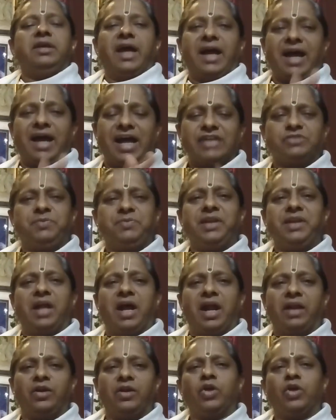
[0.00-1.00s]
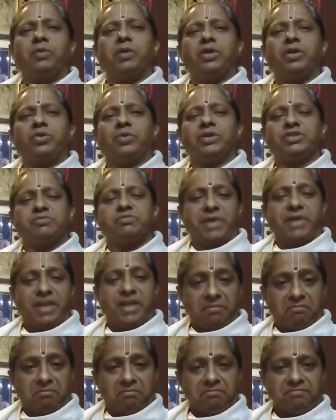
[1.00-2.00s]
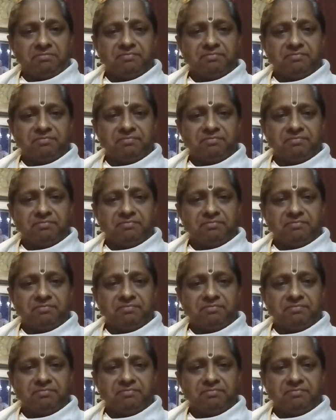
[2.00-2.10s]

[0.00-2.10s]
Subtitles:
has been handed over to us by him.